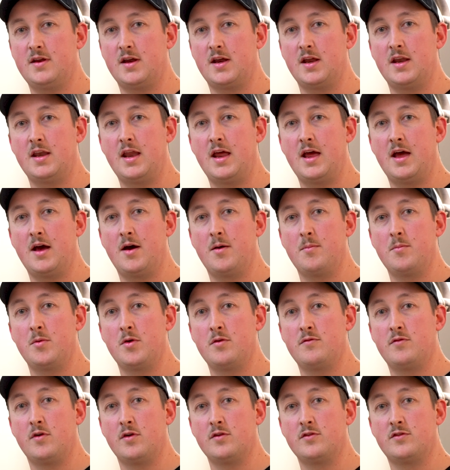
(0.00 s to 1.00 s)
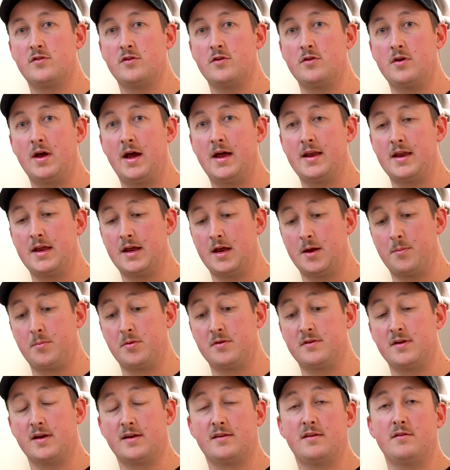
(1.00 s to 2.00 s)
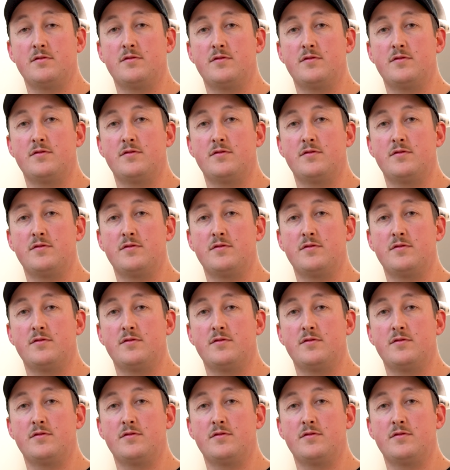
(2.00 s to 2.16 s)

you can now move on to adding a protective